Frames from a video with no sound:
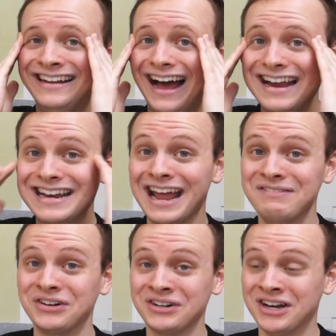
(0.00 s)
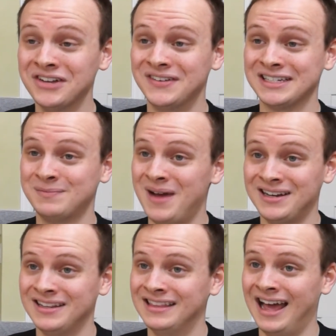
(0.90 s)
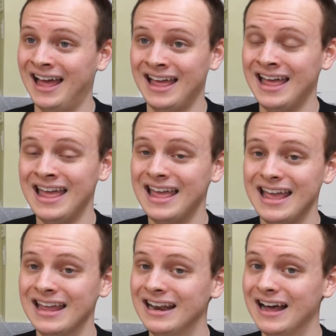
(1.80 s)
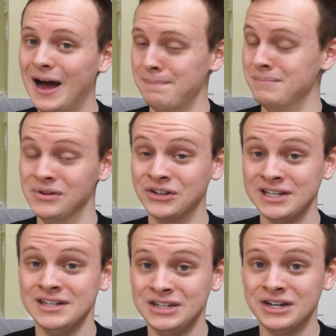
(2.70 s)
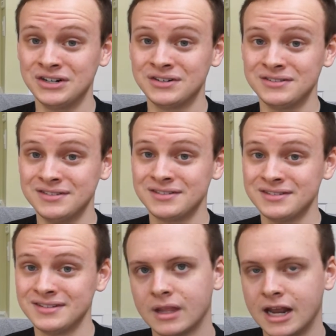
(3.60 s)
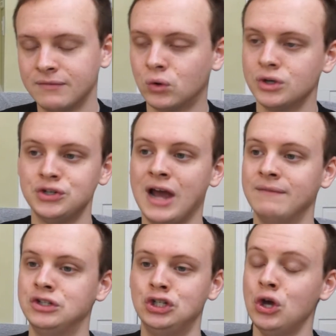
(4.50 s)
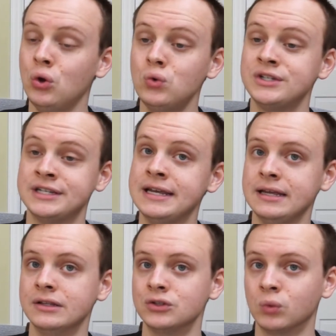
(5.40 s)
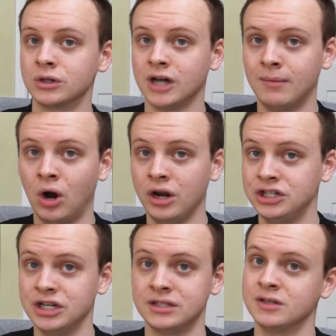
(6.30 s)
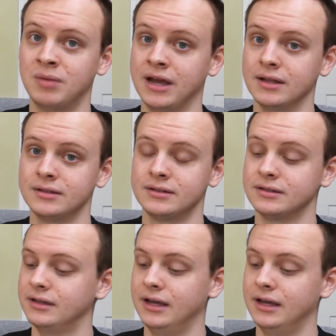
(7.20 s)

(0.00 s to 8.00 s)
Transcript: I never could have expected that in a million years. And of course you have two scenes where Tom Hardy shits his pants,